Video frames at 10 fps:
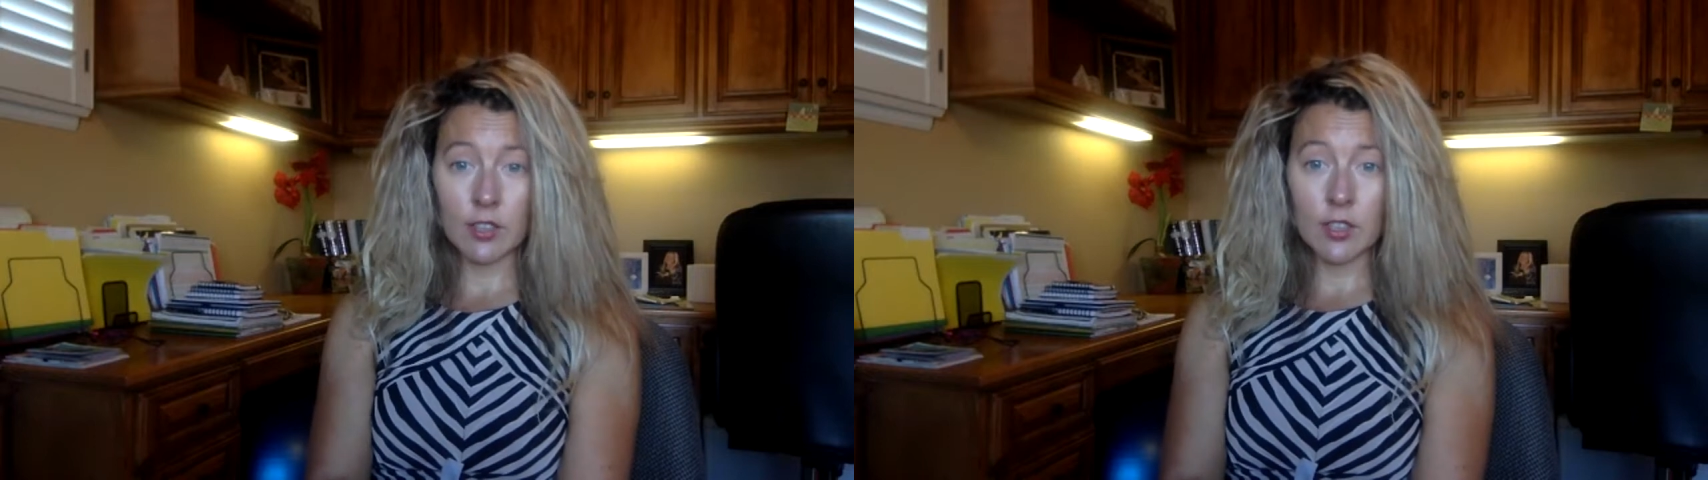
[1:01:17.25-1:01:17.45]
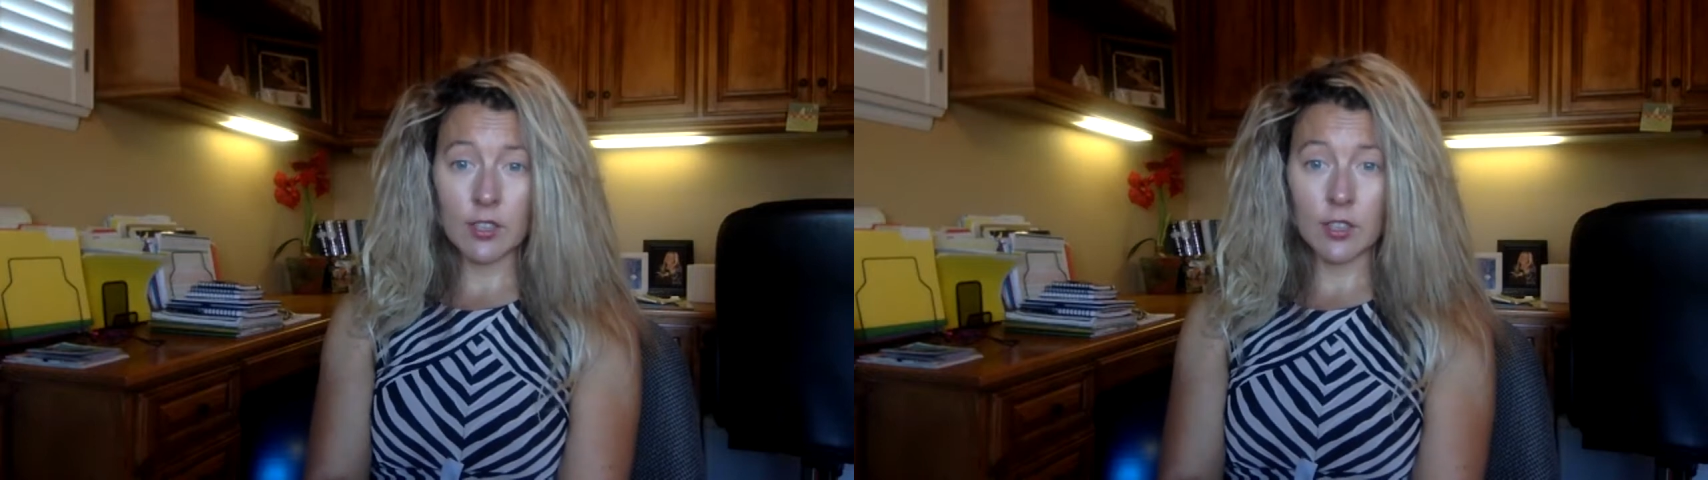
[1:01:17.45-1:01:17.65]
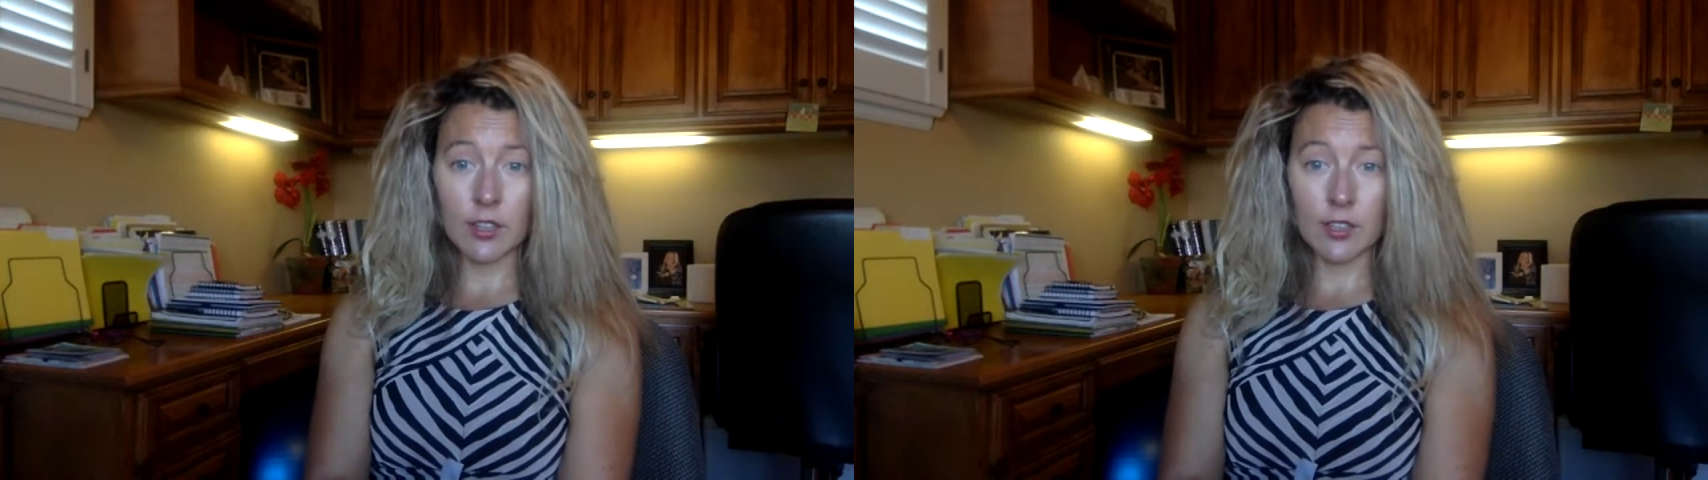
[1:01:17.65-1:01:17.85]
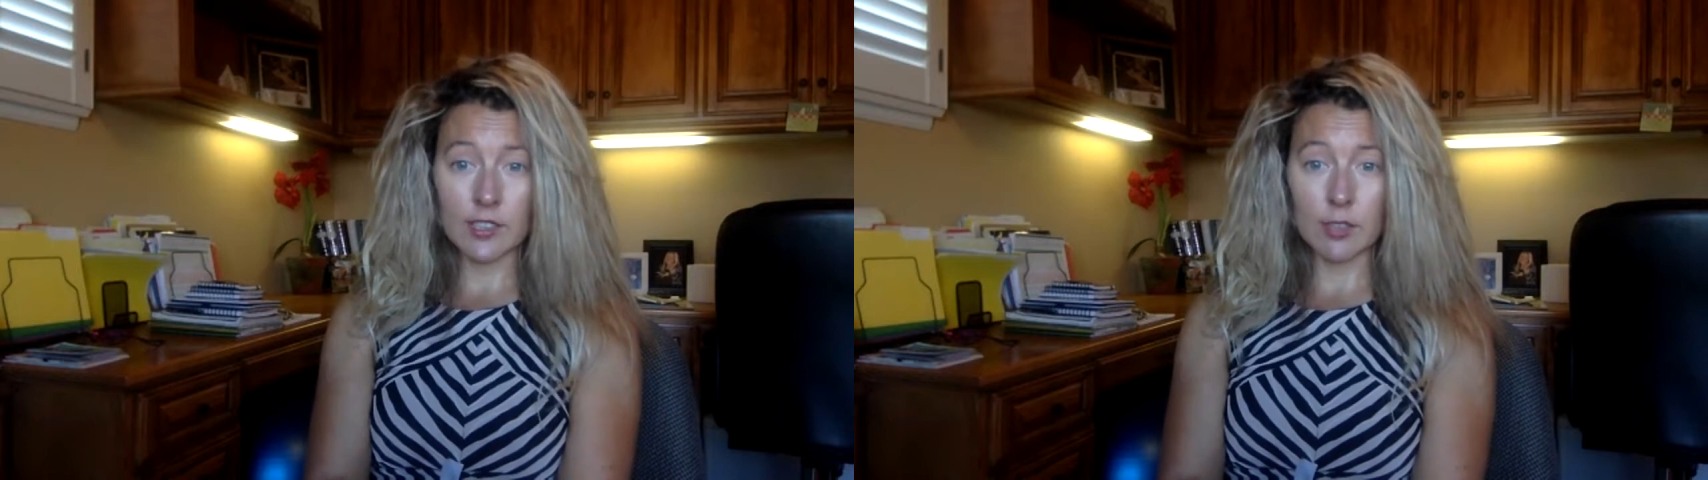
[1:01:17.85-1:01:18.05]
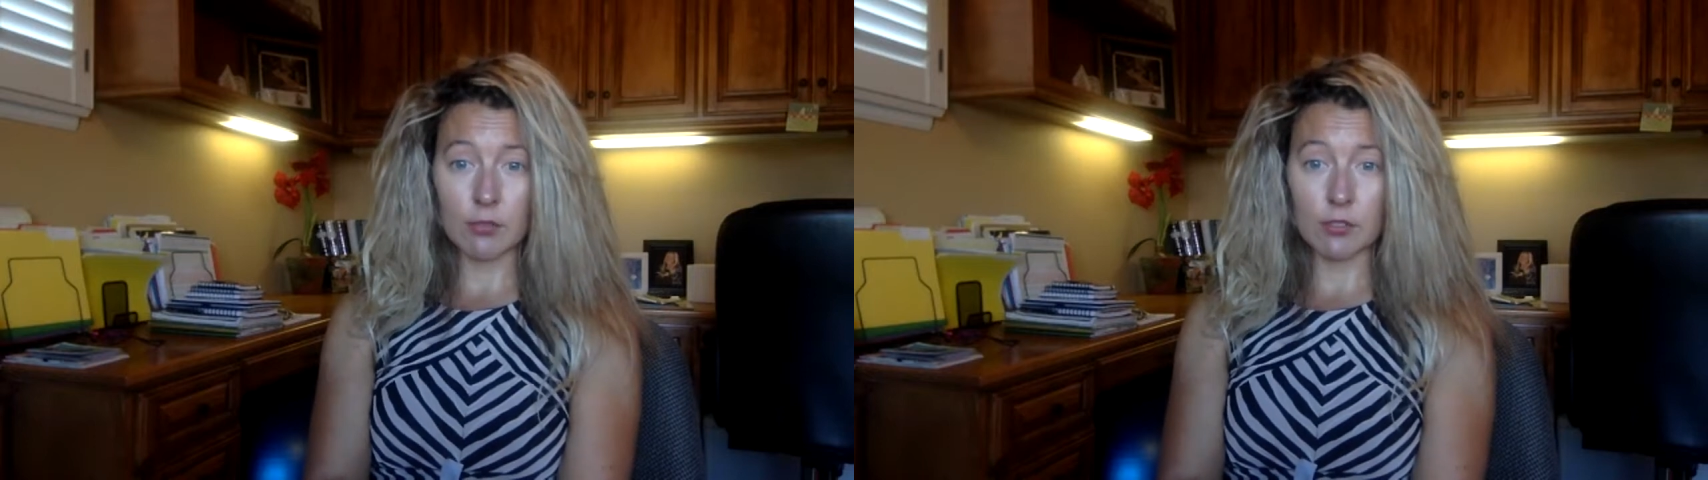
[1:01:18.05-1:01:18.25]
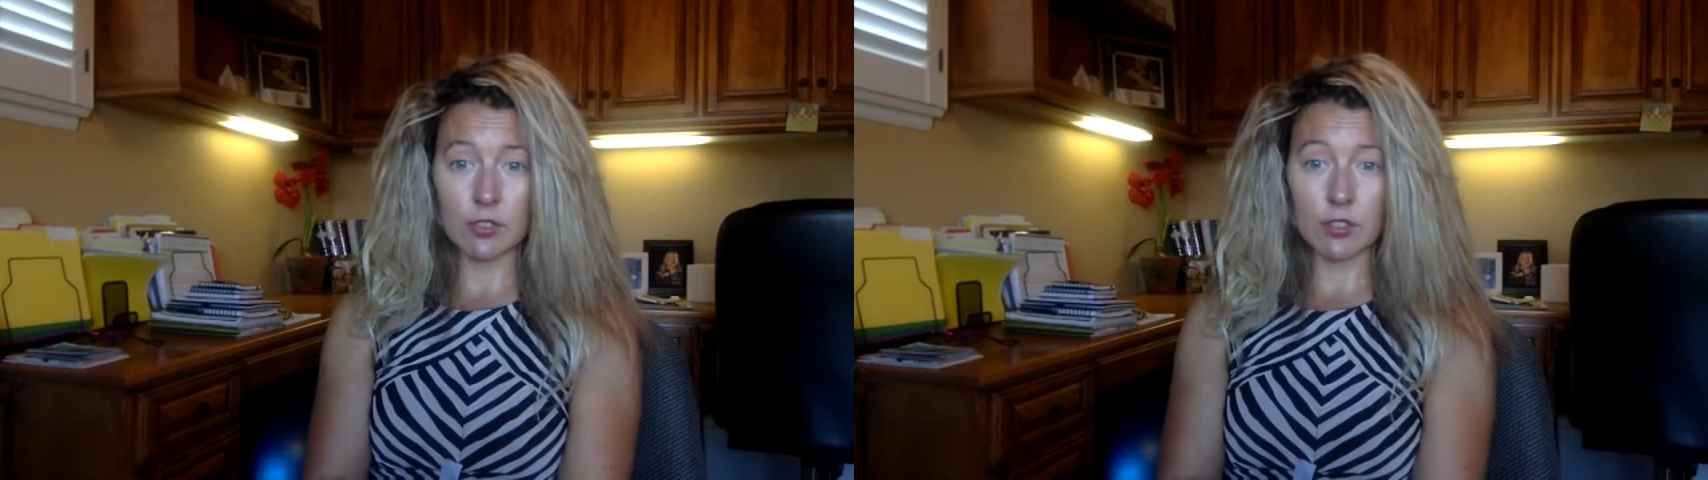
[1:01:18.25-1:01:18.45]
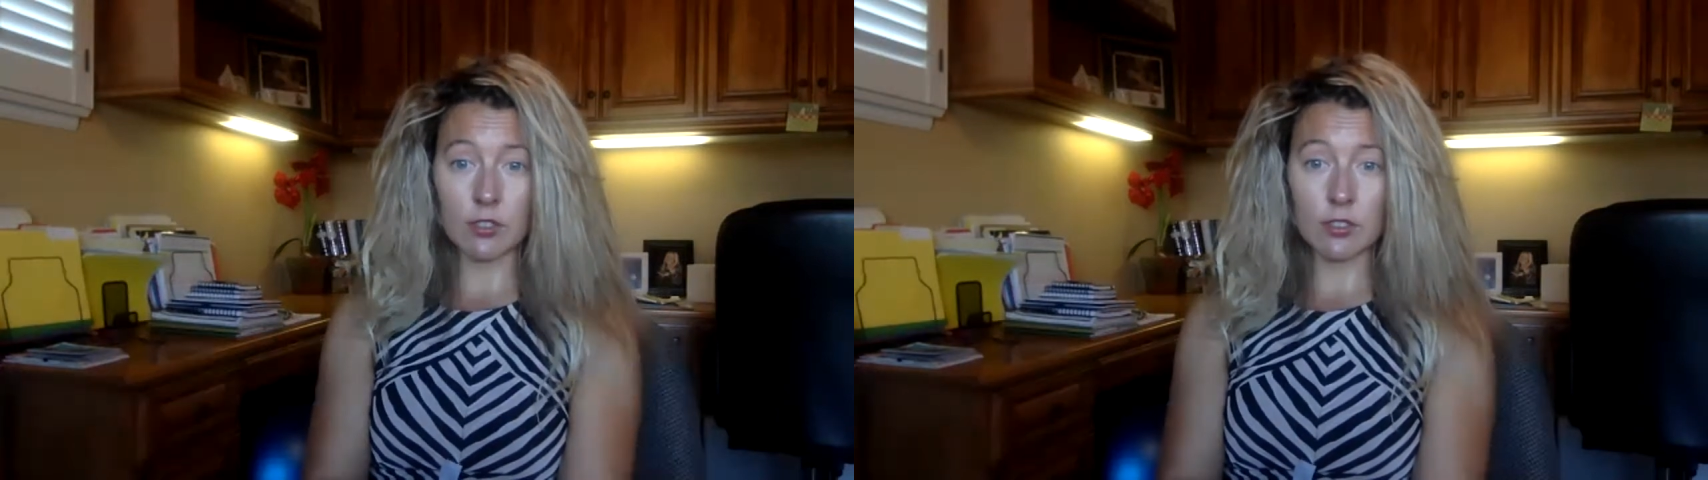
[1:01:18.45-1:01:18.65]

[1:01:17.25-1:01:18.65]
It's helpful.